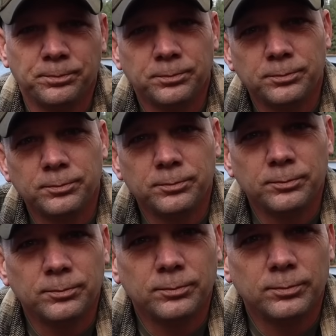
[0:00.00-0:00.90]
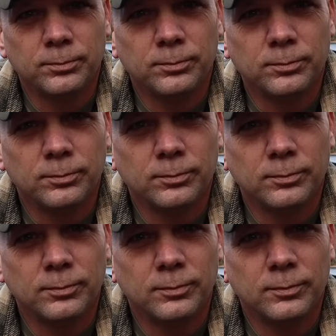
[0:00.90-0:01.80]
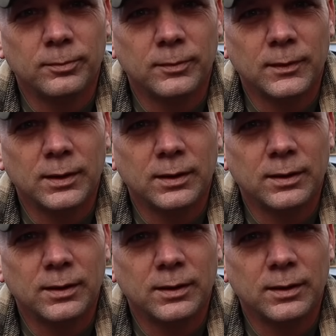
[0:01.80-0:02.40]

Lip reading: No one is speaking in this clip.